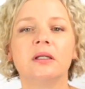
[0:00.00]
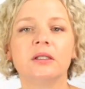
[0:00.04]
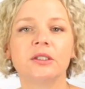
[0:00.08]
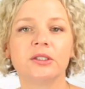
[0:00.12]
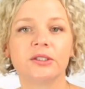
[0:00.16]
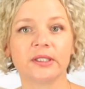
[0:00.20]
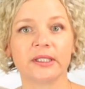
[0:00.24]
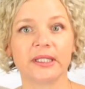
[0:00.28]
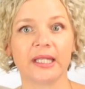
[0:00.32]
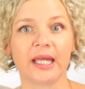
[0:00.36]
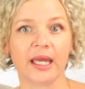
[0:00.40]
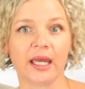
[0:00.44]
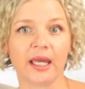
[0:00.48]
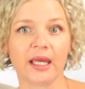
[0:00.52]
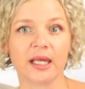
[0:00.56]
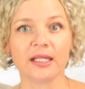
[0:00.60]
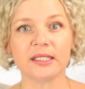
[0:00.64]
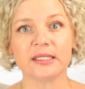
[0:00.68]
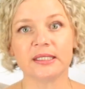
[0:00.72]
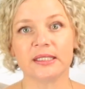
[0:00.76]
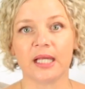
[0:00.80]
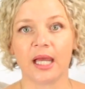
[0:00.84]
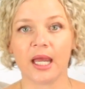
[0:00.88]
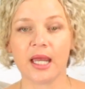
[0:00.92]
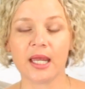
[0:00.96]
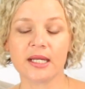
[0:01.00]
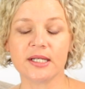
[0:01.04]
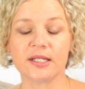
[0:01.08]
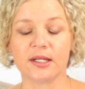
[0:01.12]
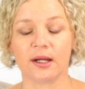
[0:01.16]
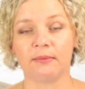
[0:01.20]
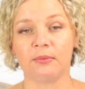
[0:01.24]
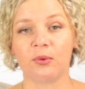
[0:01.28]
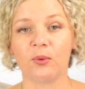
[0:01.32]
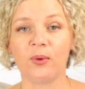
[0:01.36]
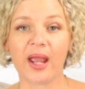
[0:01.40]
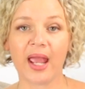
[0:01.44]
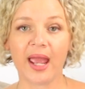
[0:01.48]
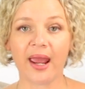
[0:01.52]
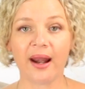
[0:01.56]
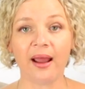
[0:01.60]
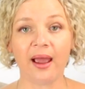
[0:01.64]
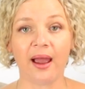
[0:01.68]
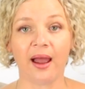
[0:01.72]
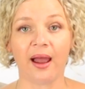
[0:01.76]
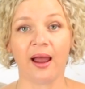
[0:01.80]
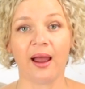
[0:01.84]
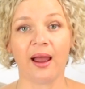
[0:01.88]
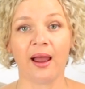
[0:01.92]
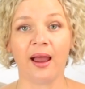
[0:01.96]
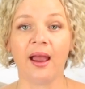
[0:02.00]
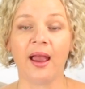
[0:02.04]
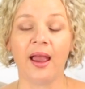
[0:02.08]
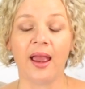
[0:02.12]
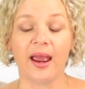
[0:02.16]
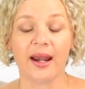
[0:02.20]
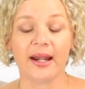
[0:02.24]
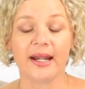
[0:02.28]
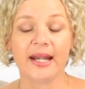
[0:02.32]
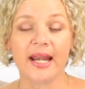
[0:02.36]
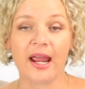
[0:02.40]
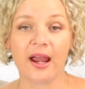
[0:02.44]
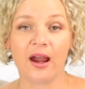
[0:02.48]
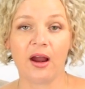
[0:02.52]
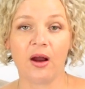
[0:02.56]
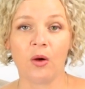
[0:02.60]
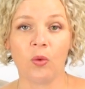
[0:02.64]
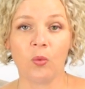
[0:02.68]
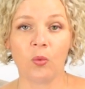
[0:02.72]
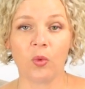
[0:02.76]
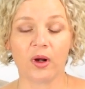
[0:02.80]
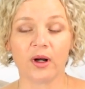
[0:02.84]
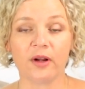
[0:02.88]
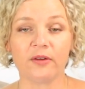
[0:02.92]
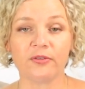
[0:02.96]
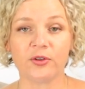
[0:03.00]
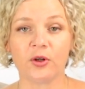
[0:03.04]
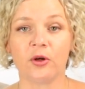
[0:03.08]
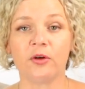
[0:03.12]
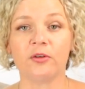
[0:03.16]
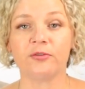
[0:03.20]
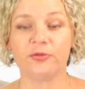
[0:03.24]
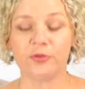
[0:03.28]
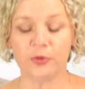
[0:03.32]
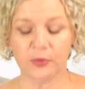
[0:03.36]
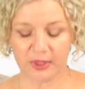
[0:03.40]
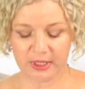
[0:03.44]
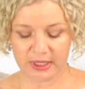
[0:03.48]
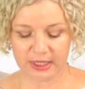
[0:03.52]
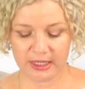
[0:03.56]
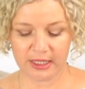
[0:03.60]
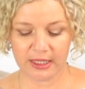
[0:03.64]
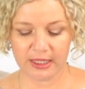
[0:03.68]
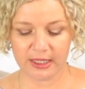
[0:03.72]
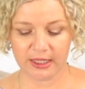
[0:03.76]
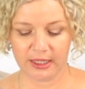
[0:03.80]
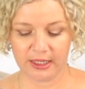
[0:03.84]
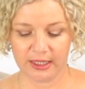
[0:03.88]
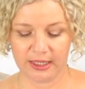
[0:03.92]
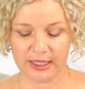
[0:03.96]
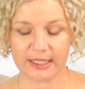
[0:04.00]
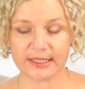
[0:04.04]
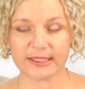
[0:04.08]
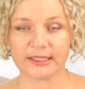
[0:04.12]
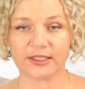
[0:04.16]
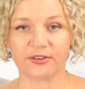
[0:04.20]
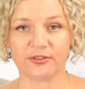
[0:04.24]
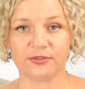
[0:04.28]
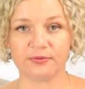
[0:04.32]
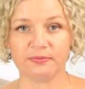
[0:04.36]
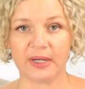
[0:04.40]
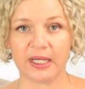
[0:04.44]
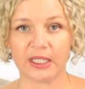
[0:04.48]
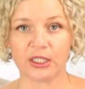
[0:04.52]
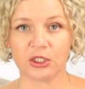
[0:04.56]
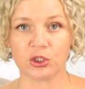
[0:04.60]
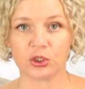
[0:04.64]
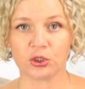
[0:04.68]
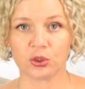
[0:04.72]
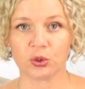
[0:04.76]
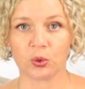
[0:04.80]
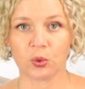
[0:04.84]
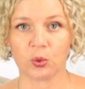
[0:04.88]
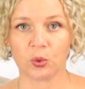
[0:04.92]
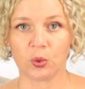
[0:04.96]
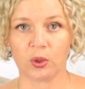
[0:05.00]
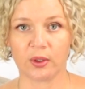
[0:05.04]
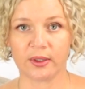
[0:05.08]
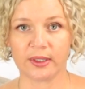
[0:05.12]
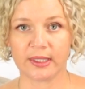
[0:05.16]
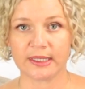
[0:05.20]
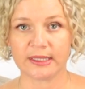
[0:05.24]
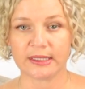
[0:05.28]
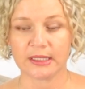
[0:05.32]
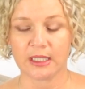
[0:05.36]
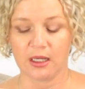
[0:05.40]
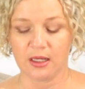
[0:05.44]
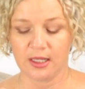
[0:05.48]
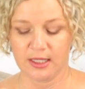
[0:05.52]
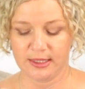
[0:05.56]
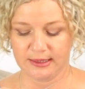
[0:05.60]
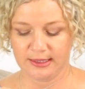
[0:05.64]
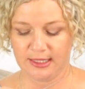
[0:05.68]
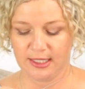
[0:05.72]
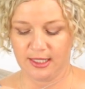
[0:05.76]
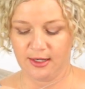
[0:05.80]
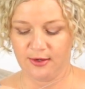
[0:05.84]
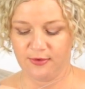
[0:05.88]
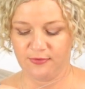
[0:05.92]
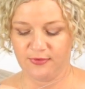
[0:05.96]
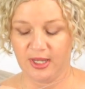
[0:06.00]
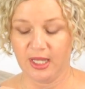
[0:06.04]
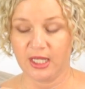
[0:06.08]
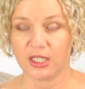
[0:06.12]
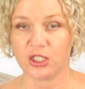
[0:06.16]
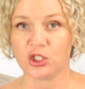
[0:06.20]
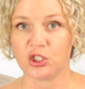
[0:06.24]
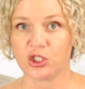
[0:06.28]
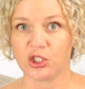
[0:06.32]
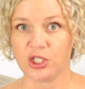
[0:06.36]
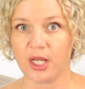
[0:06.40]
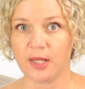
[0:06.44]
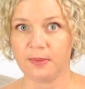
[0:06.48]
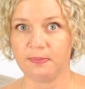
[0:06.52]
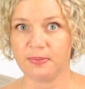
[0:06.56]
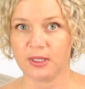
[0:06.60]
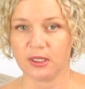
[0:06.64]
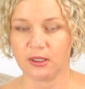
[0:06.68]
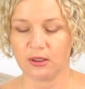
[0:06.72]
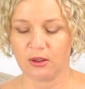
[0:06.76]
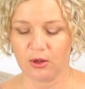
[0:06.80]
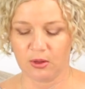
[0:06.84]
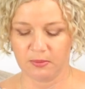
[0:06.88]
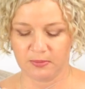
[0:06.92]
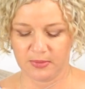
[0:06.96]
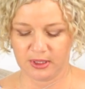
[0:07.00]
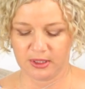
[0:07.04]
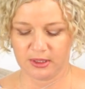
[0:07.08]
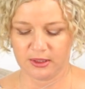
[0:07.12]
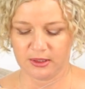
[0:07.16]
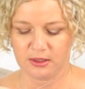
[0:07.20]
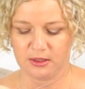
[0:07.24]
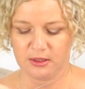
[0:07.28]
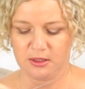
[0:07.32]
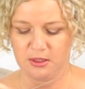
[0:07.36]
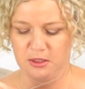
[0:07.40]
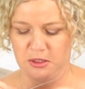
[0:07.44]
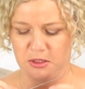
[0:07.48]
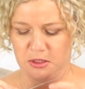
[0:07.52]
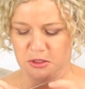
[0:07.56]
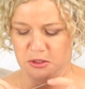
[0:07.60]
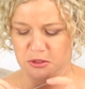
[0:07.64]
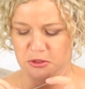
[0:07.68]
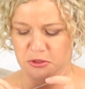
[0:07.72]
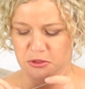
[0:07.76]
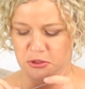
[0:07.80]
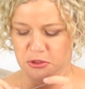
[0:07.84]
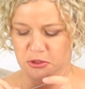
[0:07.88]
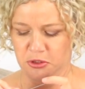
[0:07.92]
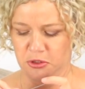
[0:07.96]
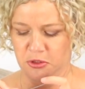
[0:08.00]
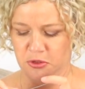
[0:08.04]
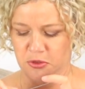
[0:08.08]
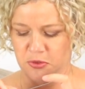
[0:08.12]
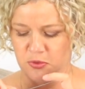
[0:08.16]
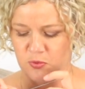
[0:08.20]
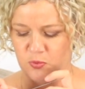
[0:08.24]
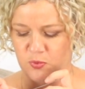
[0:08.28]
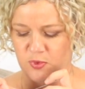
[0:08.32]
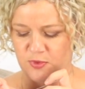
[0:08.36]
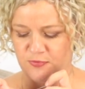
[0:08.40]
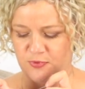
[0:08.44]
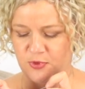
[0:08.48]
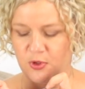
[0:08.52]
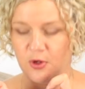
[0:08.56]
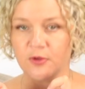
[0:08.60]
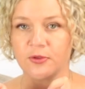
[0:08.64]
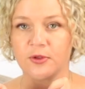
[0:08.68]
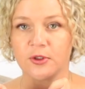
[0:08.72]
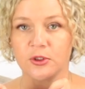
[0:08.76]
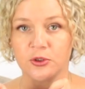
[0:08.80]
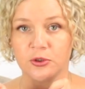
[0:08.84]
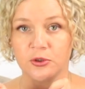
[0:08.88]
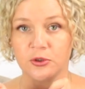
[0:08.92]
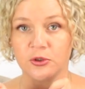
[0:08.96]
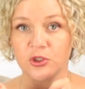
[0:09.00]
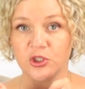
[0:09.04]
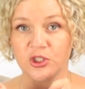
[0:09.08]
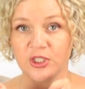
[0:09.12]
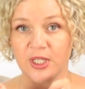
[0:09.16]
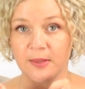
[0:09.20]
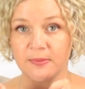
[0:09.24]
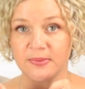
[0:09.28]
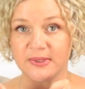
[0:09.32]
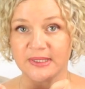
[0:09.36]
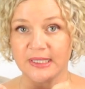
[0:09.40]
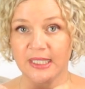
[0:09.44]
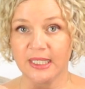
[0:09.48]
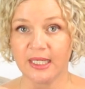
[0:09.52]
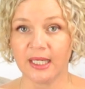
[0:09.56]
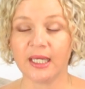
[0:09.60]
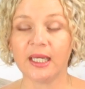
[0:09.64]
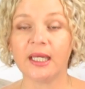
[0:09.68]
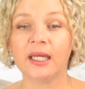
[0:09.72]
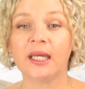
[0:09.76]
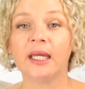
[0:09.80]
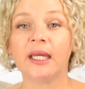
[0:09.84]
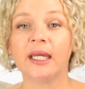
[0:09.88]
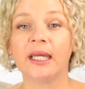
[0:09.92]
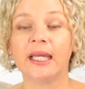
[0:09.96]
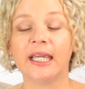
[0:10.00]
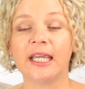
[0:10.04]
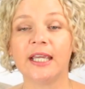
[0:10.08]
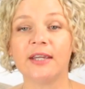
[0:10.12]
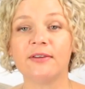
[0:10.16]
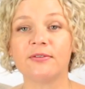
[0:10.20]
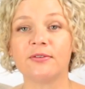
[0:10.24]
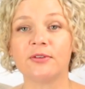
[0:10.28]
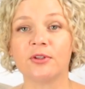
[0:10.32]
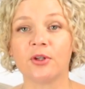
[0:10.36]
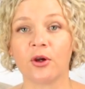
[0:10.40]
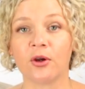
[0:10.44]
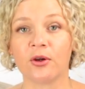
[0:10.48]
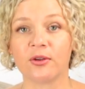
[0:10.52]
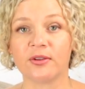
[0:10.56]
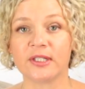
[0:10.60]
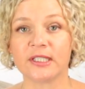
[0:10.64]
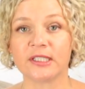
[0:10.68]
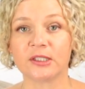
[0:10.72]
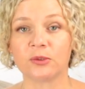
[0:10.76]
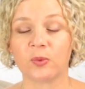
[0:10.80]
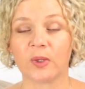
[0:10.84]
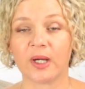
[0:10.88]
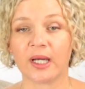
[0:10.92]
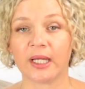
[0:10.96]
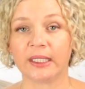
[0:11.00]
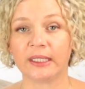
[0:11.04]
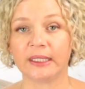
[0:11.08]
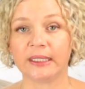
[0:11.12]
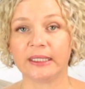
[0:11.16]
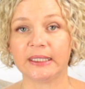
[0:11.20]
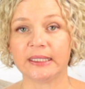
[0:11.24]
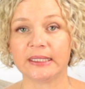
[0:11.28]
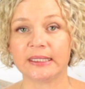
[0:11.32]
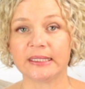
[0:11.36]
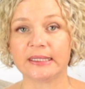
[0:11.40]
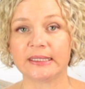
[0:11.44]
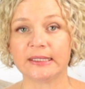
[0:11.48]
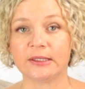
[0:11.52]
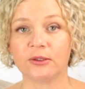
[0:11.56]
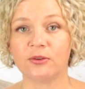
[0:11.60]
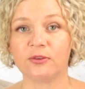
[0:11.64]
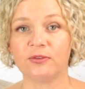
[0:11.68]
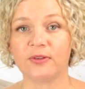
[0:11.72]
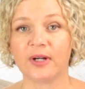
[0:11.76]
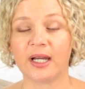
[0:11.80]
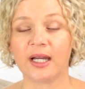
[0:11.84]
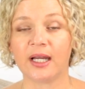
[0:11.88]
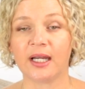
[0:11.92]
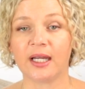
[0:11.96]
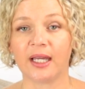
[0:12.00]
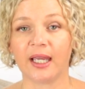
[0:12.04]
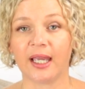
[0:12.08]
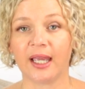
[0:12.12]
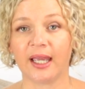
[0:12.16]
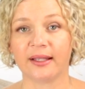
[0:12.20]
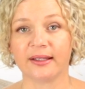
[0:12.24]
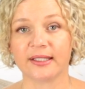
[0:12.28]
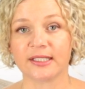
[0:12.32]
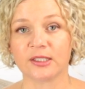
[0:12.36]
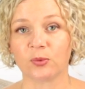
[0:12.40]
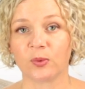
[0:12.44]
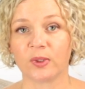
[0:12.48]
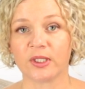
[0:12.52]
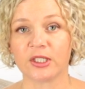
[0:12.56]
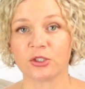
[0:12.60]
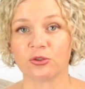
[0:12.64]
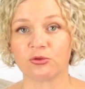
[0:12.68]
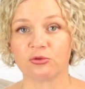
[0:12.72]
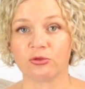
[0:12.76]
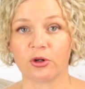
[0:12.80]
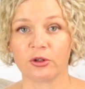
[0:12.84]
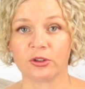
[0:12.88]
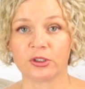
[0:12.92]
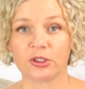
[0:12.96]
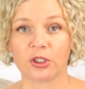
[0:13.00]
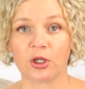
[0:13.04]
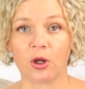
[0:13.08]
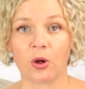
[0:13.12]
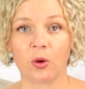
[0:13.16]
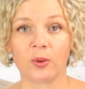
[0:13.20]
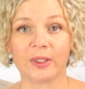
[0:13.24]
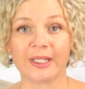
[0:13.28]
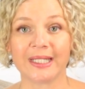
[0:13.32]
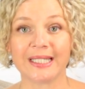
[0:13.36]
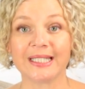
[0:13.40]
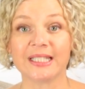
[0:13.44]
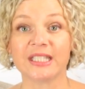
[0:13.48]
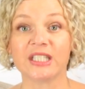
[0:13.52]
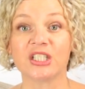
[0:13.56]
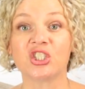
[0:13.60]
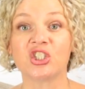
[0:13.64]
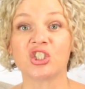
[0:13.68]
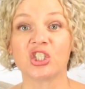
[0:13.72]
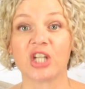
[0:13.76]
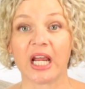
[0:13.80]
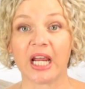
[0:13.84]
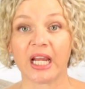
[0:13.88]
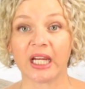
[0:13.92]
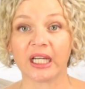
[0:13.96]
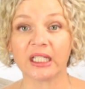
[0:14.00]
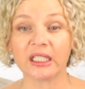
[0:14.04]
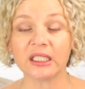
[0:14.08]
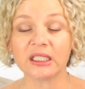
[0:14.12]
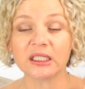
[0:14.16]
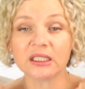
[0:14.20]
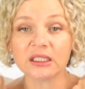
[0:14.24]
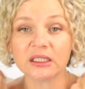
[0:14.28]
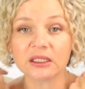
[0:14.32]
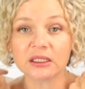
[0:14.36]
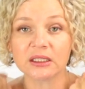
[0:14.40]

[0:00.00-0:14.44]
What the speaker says: So there's a double header. Now, what I've gone for here is I've made sure these guys have a shape in common. So we've got the two shapes there, even though this one is silver and this one is rose gold in the chain.